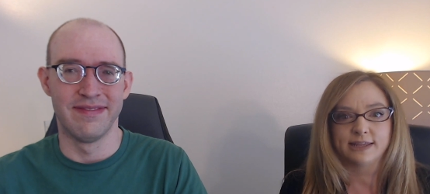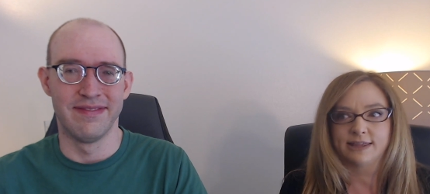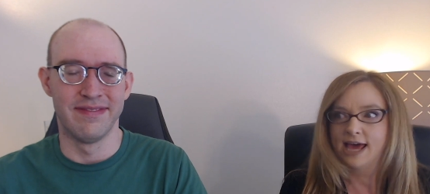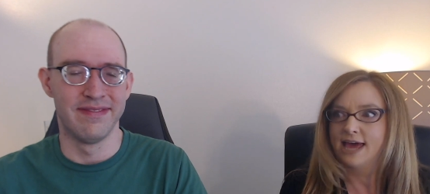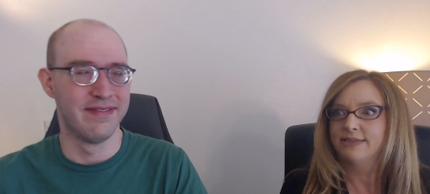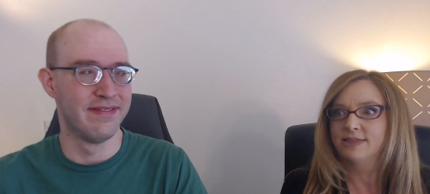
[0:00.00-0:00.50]

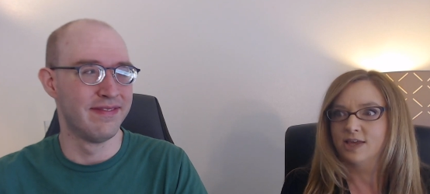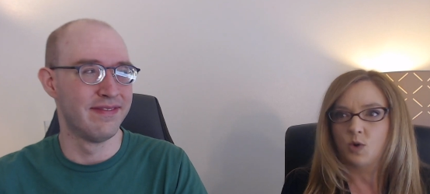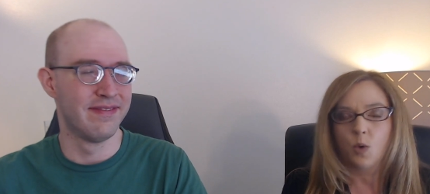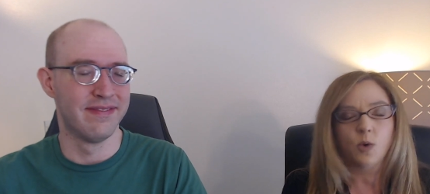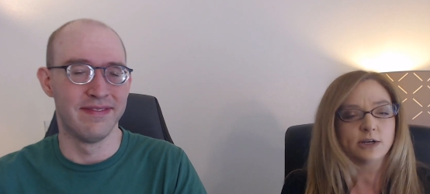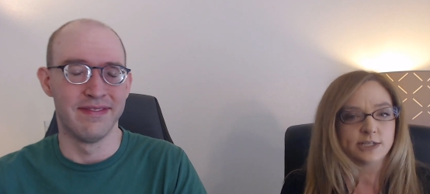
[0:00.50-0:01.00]
Speaker 1: than the
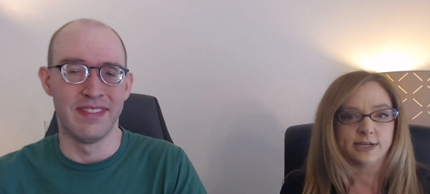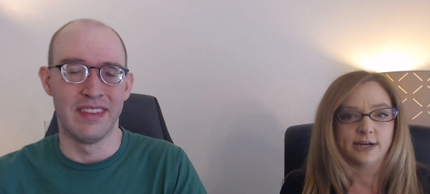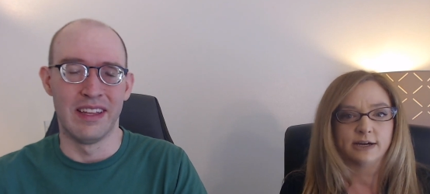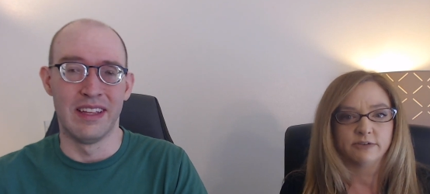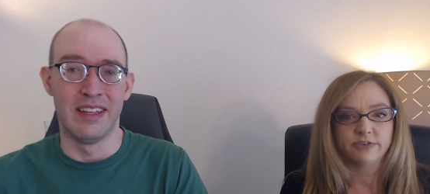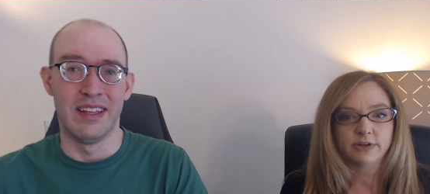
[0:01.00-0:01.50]
court
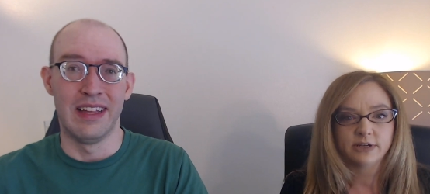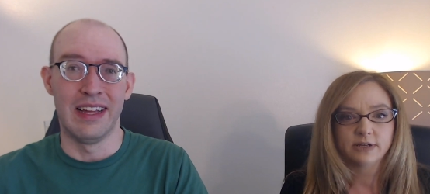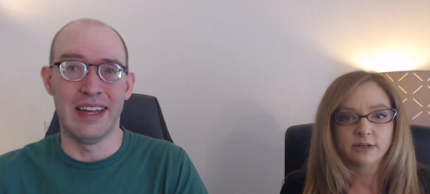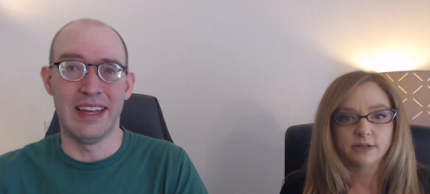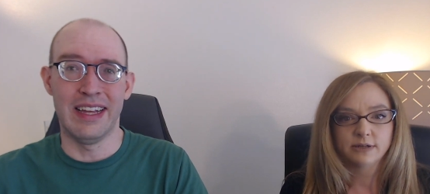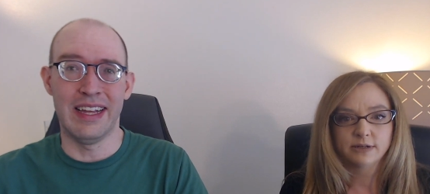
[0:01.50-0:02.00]
stuff.
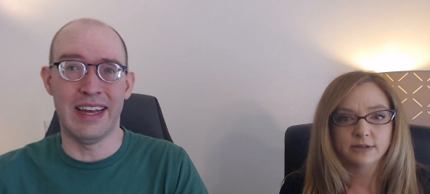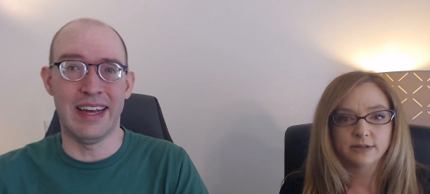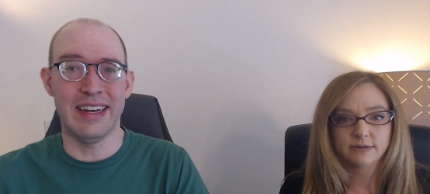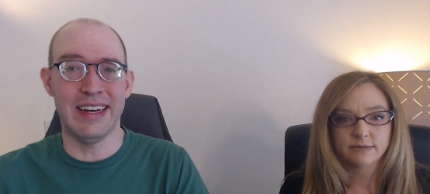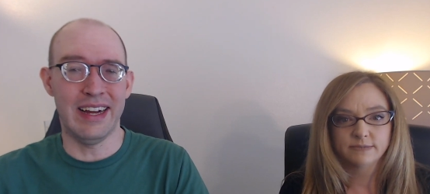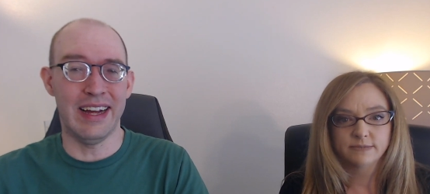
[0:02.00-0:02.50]

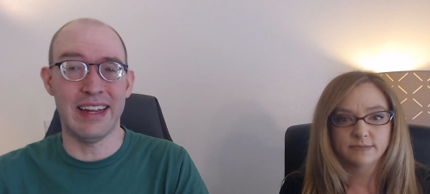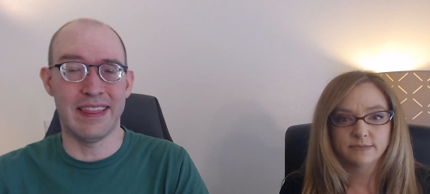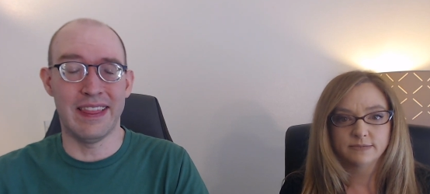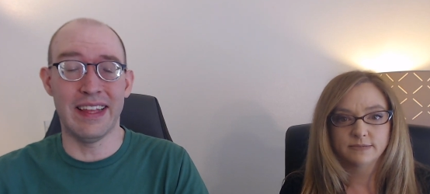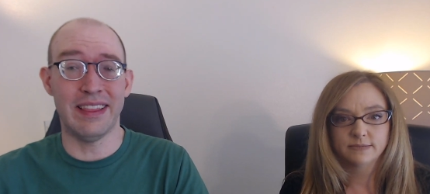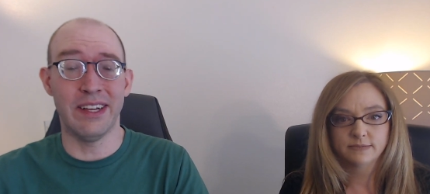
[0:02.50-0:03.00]
And
Speaker 2: I
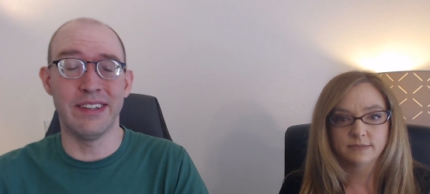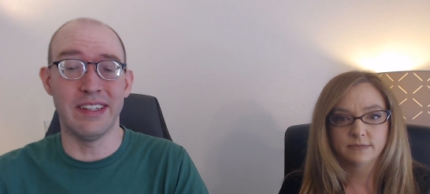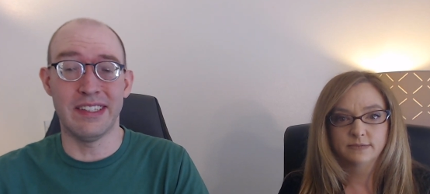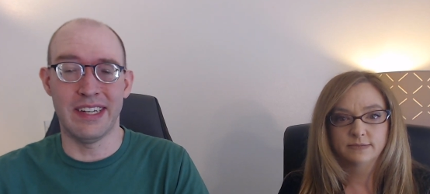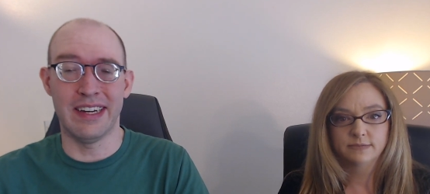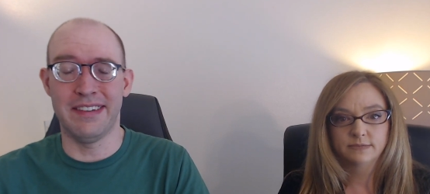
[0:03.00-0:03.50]
think there's a
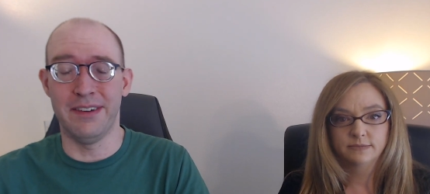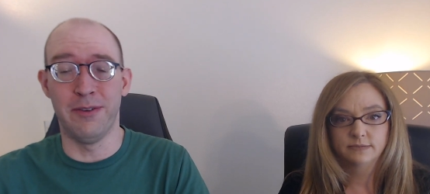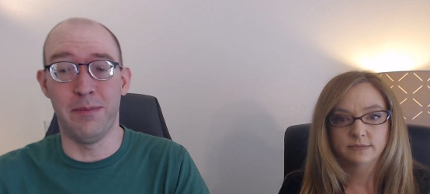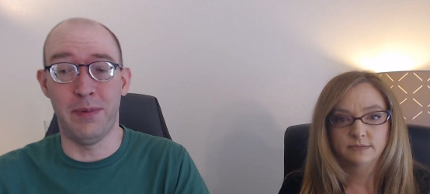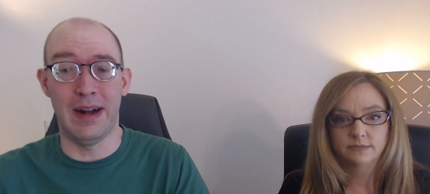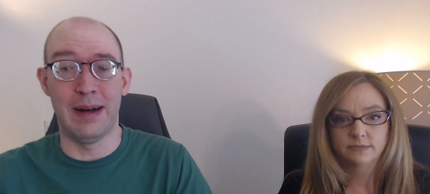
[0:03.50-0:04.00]
chance it will
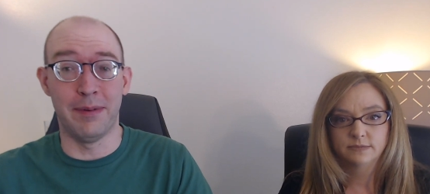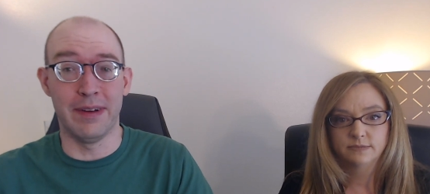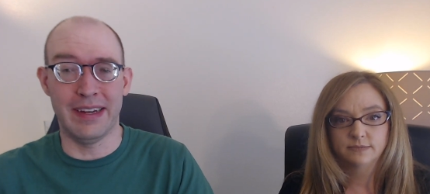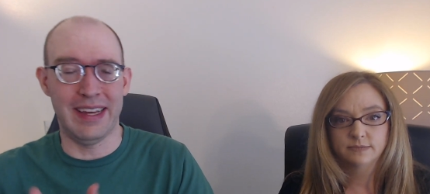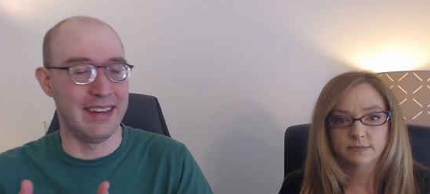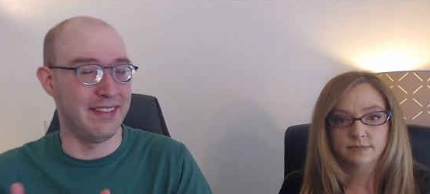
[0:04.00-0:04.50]
probably
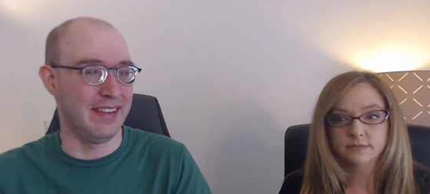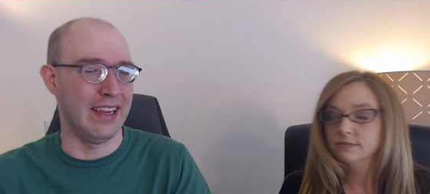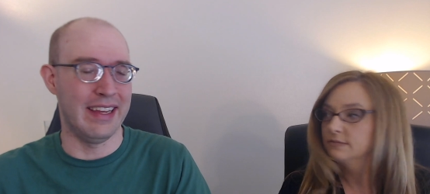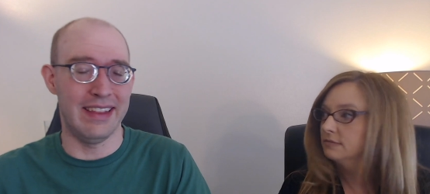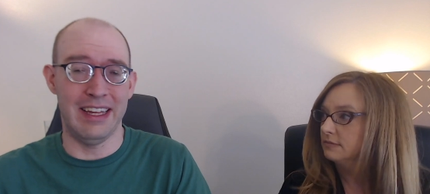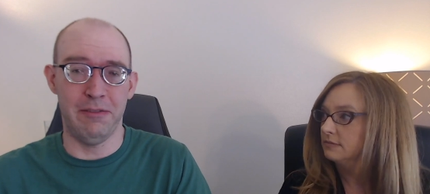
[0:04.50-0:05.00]
kind of stay
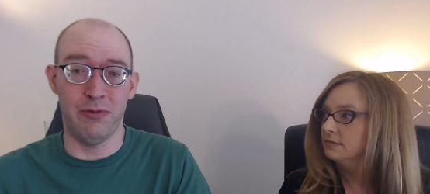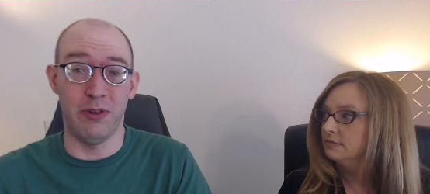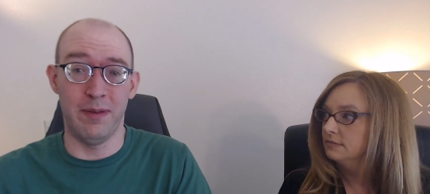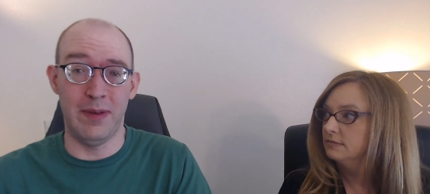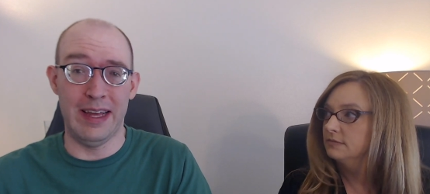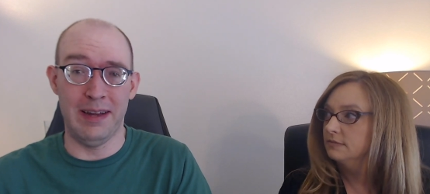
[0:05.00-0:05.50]
in that
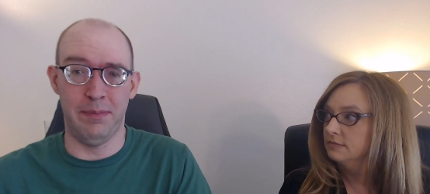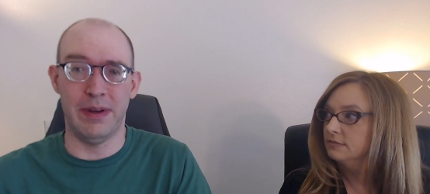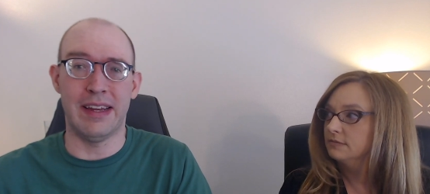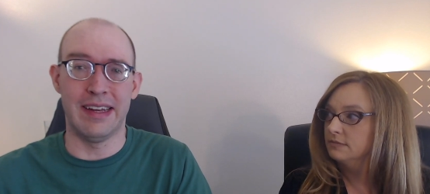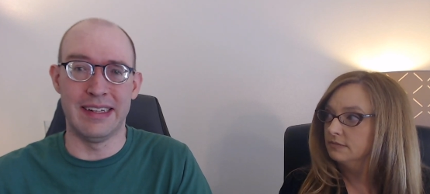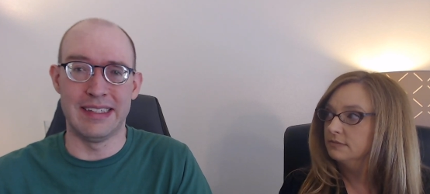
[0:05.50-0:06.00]
format,
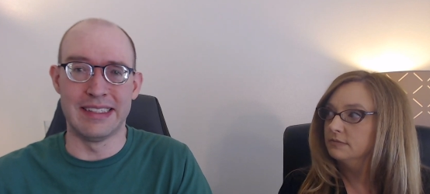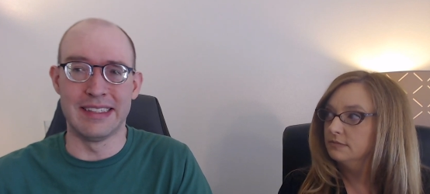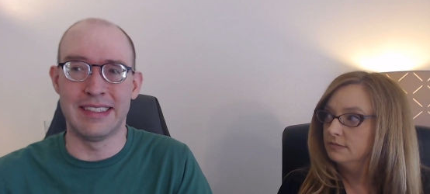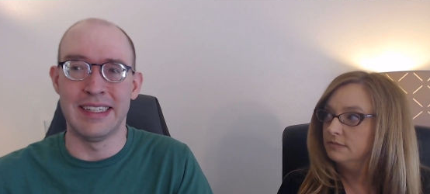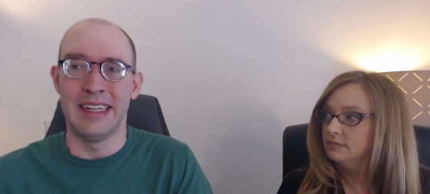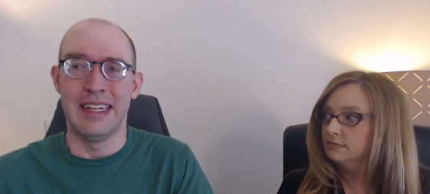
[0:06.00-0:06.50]
because
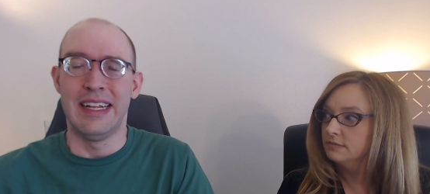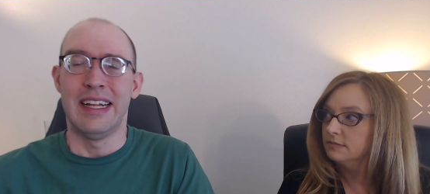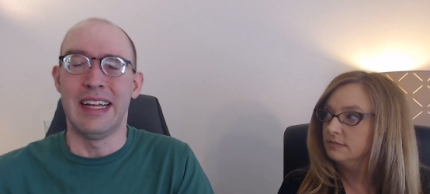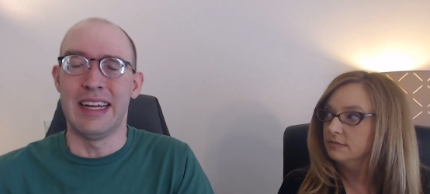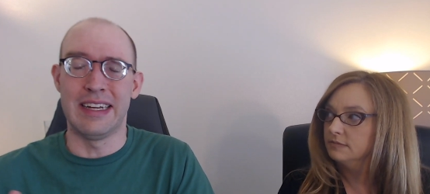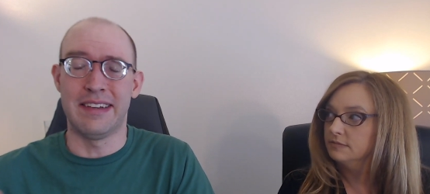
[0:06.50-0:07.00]

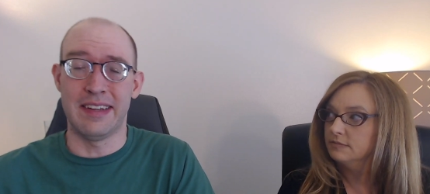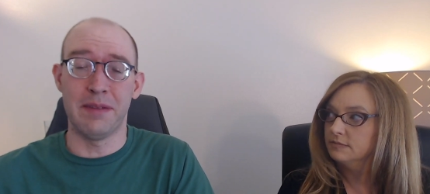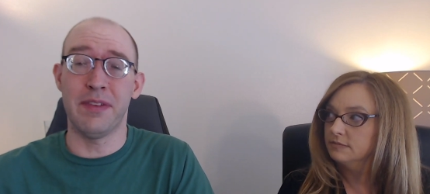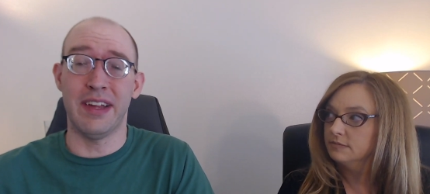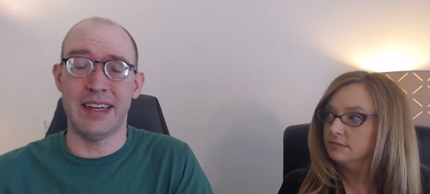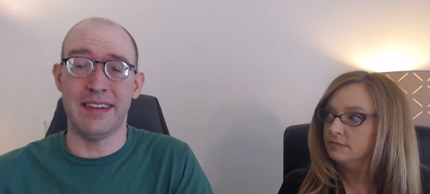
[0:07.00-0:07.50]
it seems
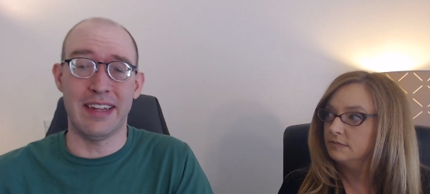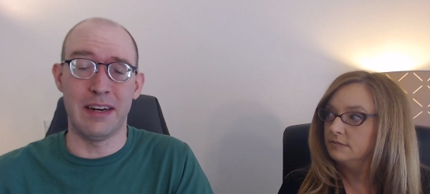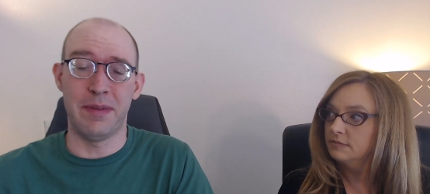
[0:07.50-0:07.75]
like it's going to be